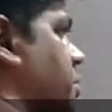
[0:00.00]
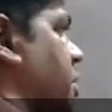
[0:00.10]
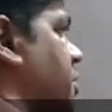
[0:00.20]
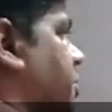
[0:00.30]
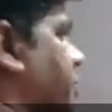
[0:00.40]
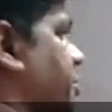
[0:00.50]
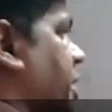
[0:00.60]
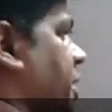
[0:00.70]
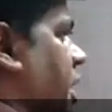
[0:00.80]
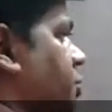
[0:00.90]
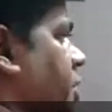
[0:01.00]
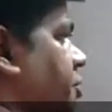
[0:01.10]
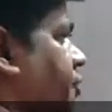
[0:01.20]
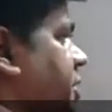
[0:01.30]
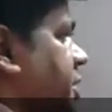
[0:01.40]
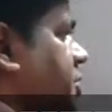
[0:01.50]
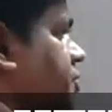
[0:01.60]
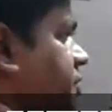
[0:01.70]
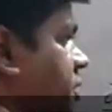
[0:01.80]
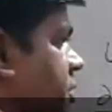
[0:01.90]
is given by, how do I differentiate this
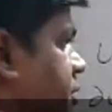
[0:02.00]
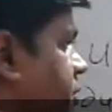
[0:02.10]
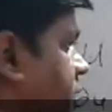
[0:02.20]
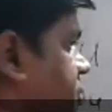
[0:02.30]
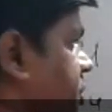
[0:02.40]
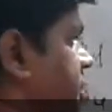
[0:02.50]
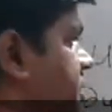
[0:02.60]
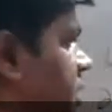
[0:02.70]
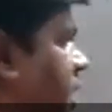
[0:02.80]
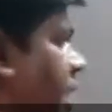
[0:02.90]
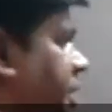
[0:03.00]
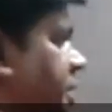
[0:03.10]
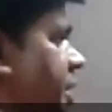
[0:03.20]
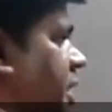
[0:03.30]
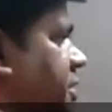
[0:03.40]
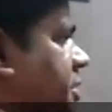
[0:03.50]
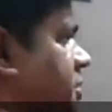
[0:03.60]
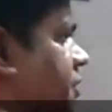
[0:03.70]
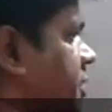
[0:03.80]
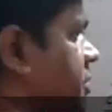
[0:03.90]
with respect to x, students? I treat other
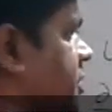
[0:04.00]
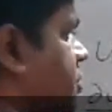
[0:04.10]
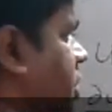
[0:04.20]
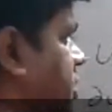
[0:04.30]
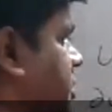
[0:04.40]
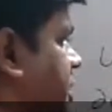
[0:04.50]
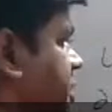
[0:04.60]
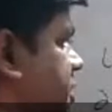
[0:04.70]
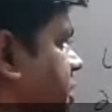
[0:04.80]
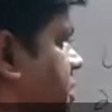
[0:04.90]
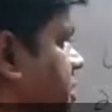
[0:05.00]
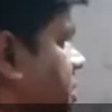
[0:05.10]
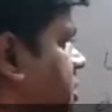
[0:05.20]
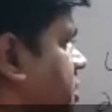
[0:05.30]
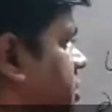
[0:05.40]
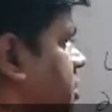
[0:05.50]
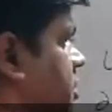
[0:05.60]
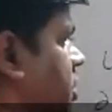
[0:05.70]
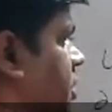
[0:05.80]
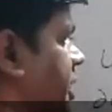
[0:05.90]
variables as constants.
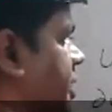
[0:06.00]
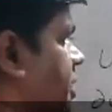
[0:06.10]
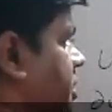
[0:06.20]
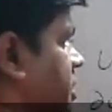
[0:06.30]
All right.